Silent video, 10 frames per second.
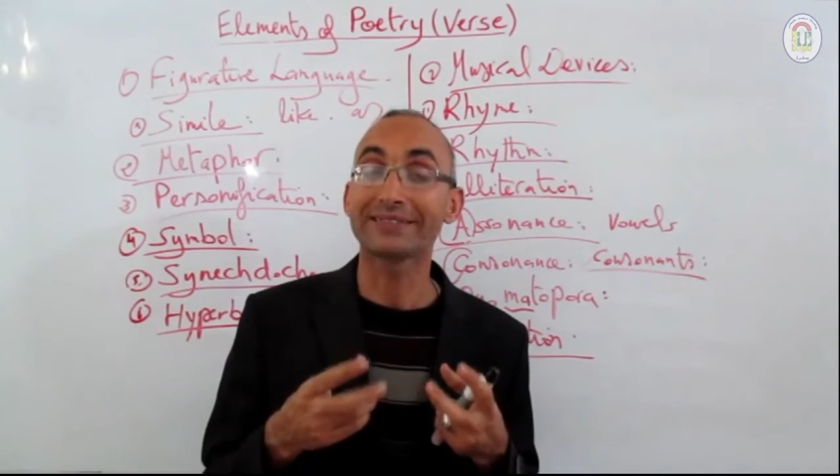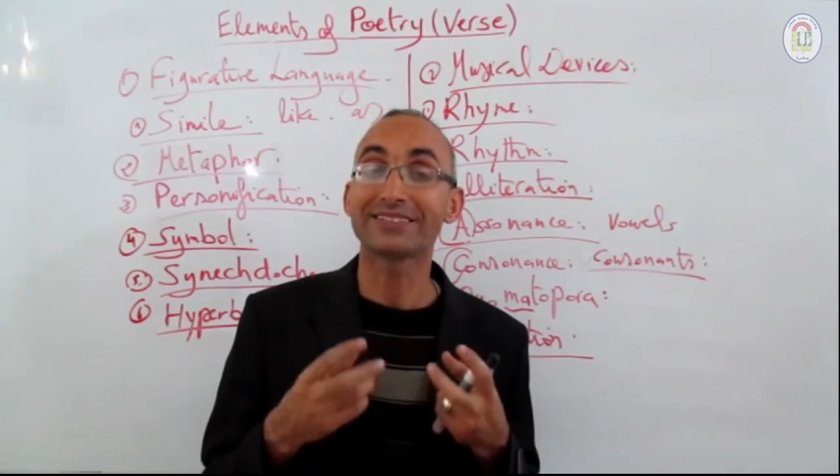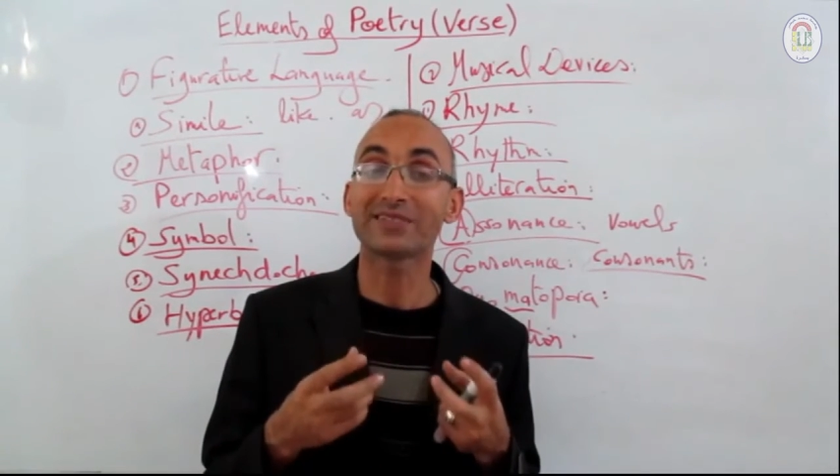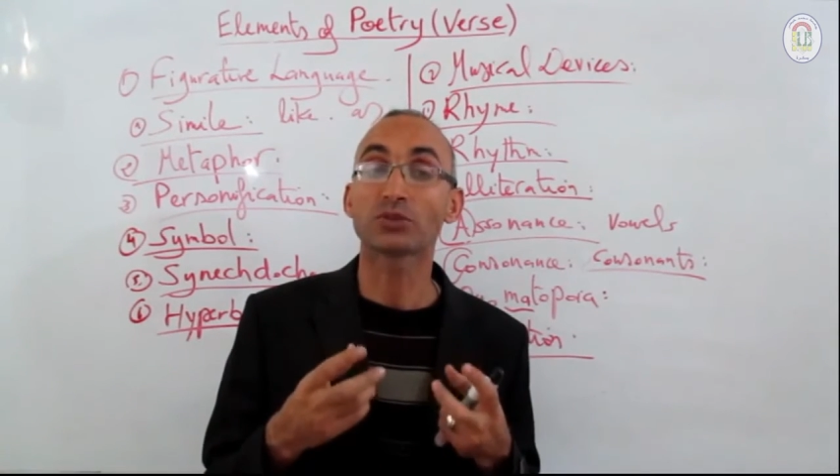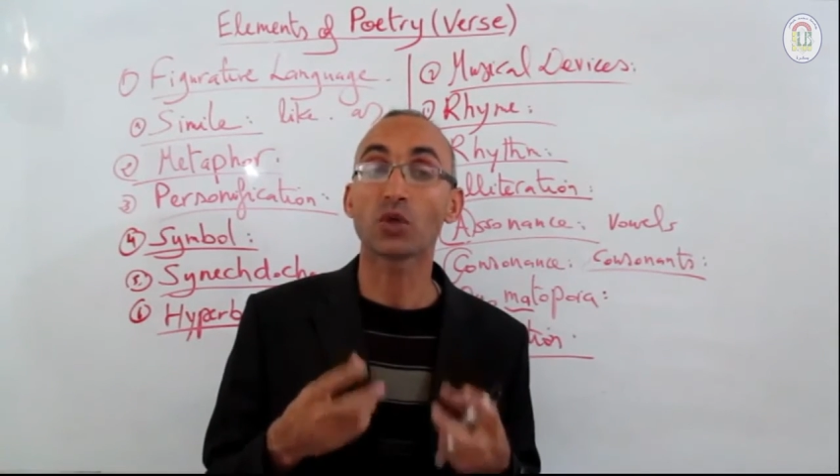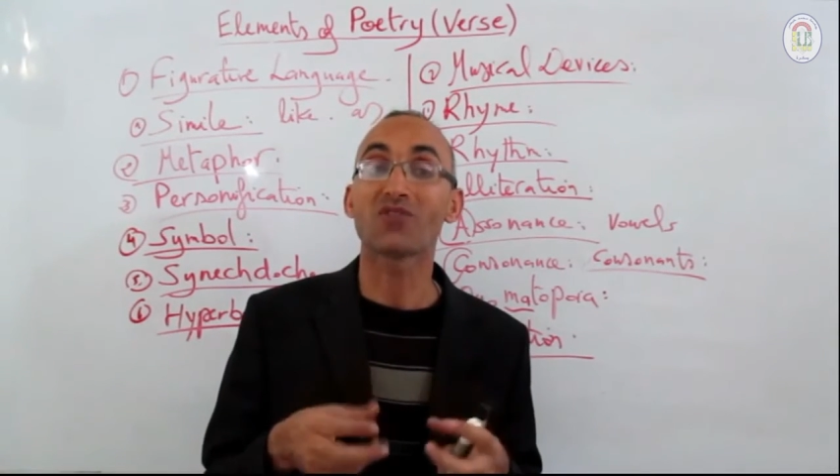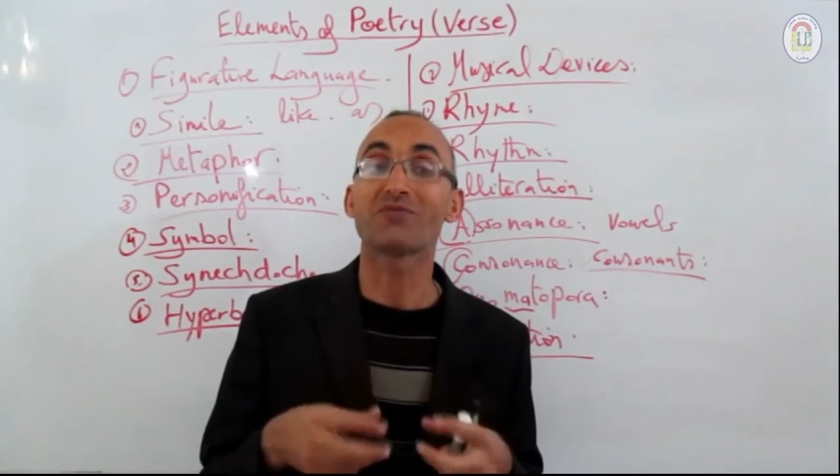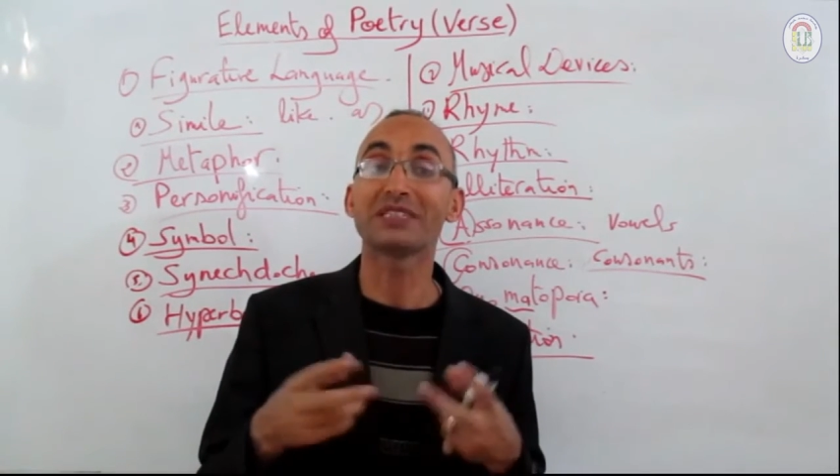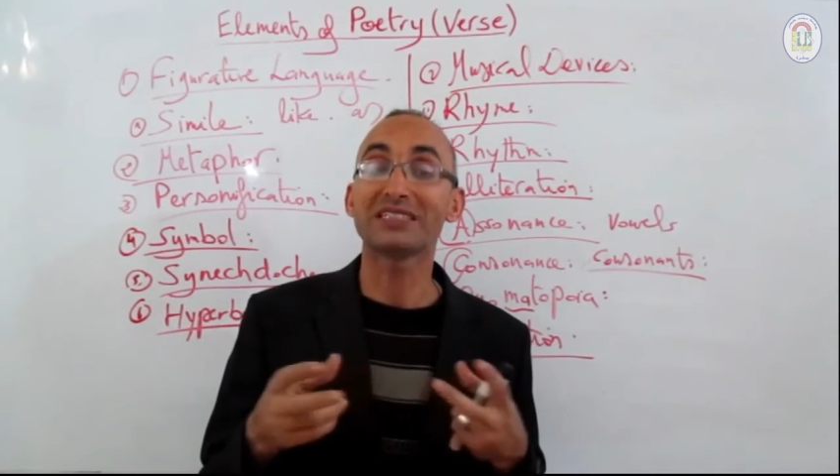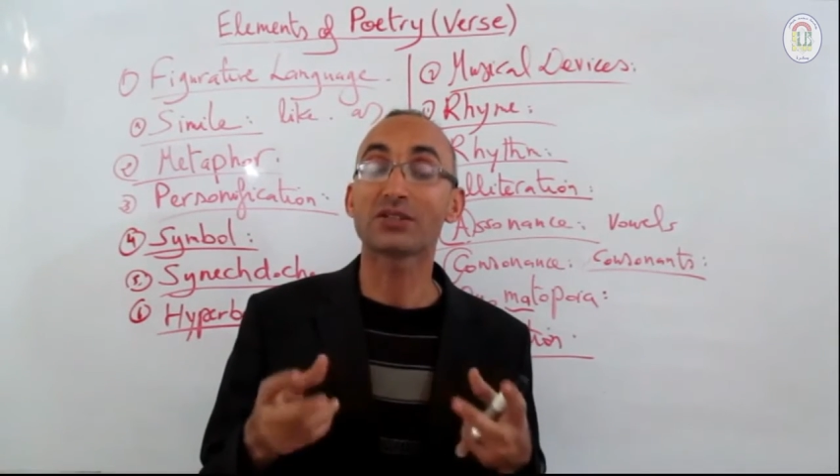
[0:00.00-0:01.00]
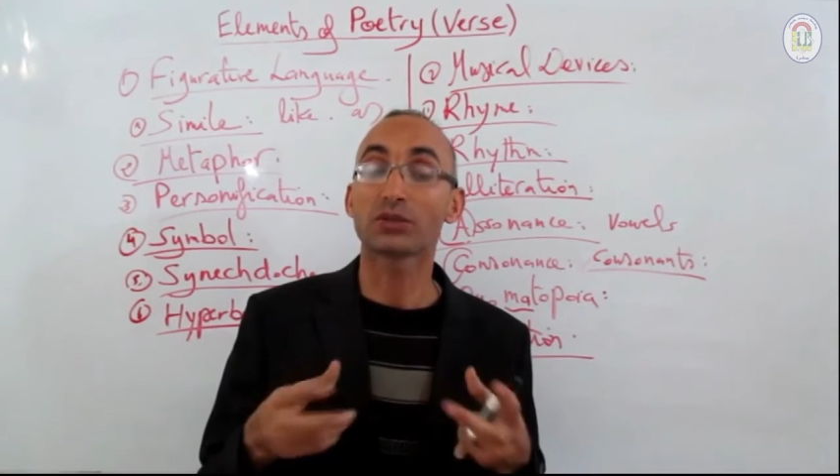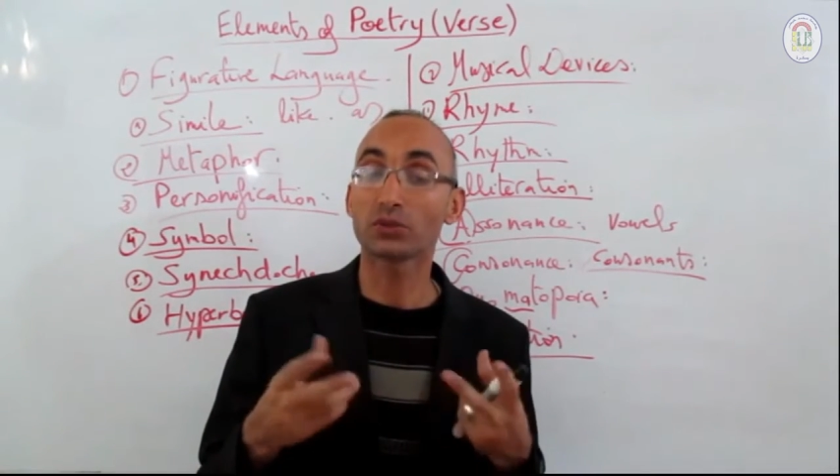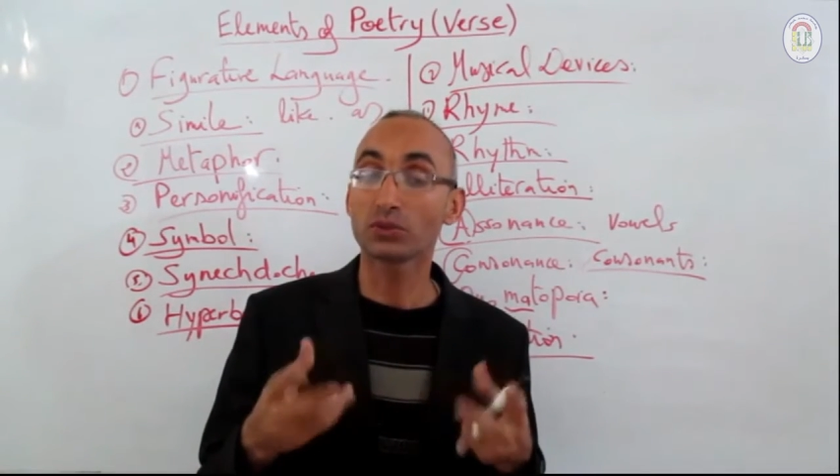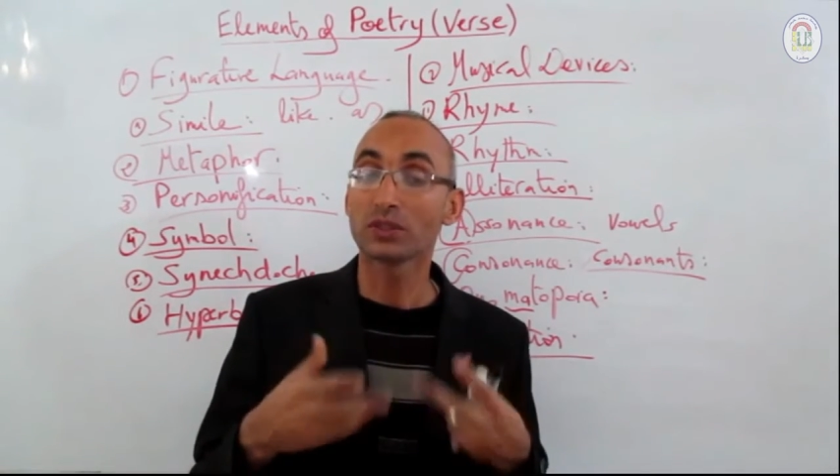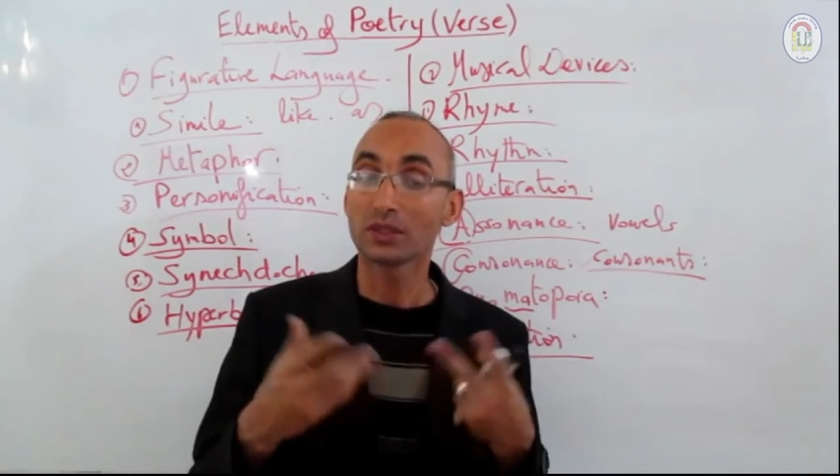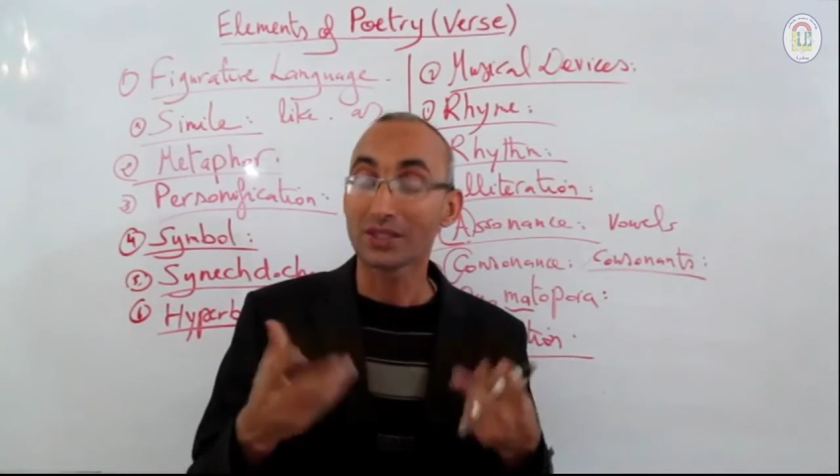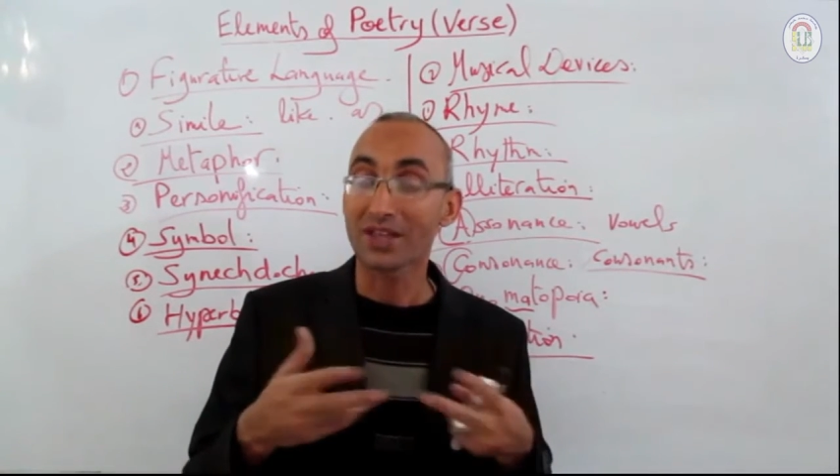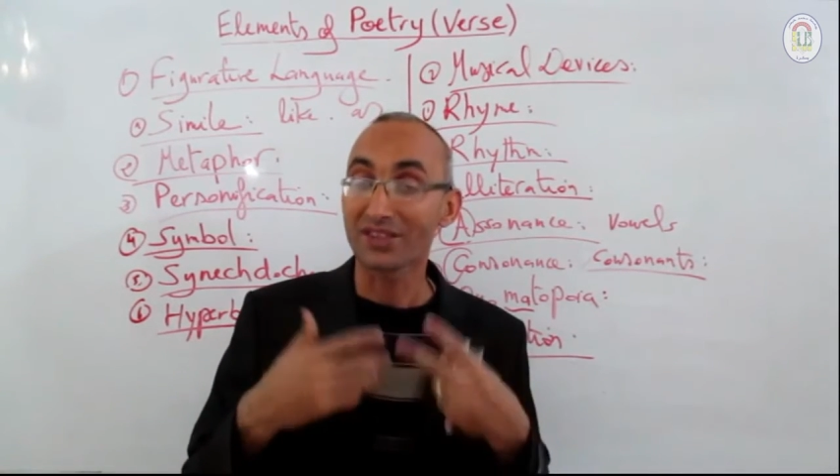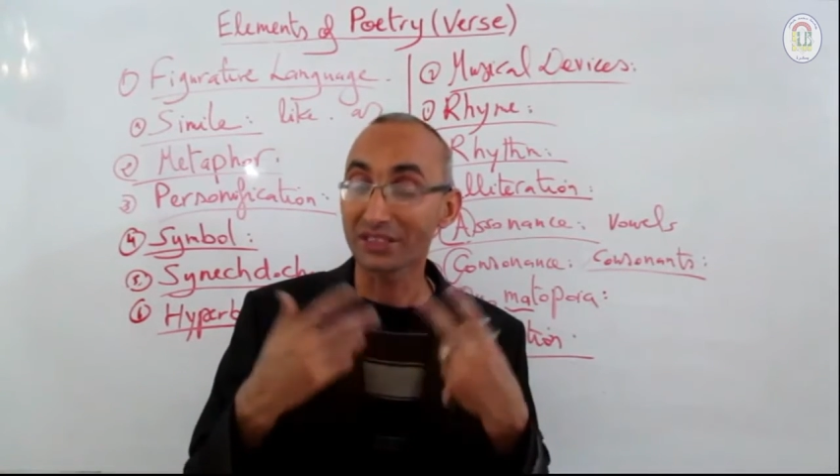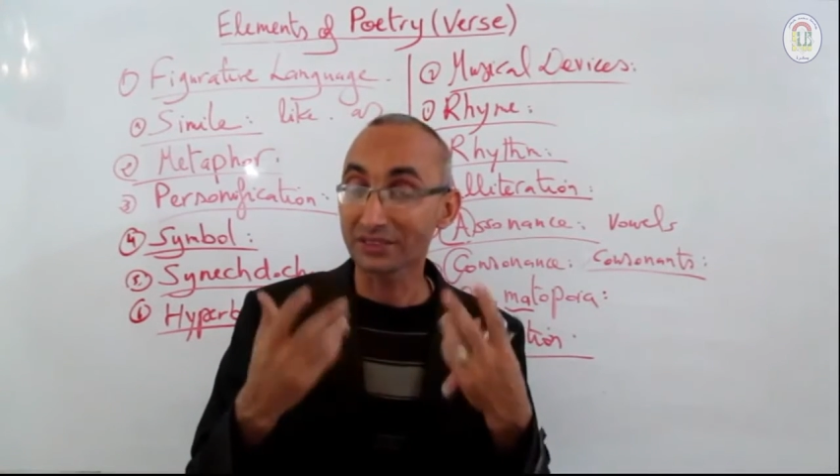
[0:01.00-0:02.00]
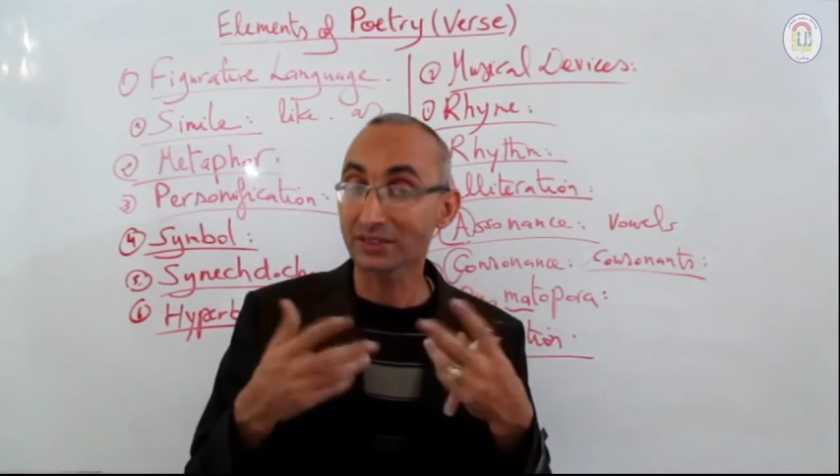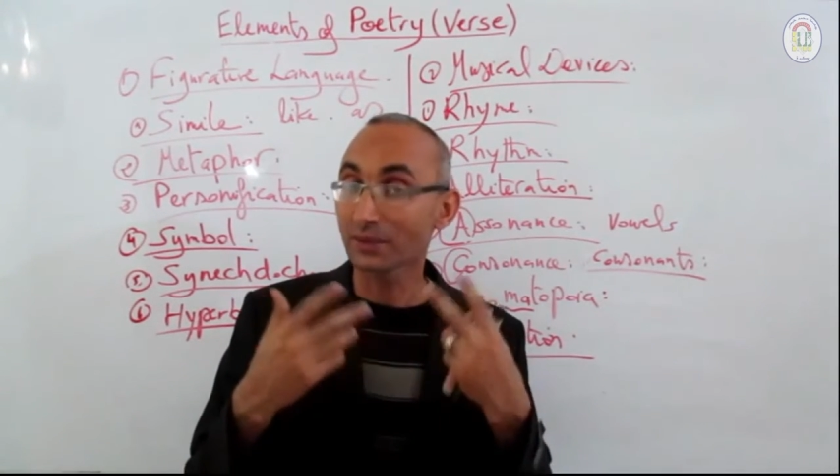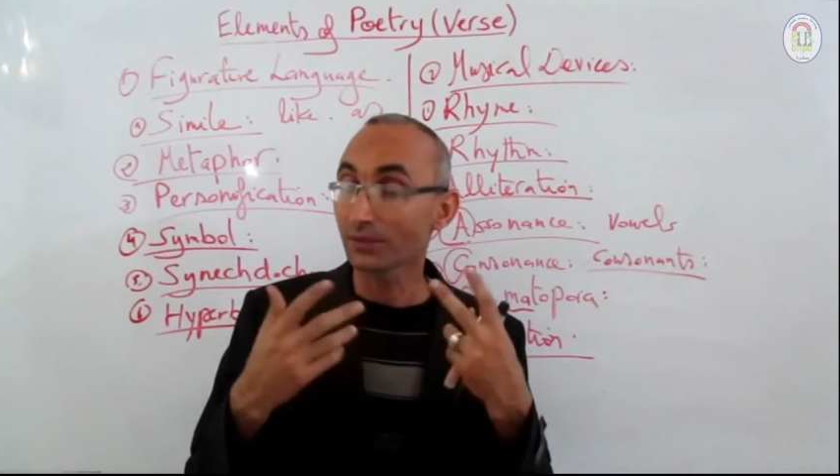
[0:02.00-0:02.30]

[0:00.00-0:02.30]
in terms of meaning through this,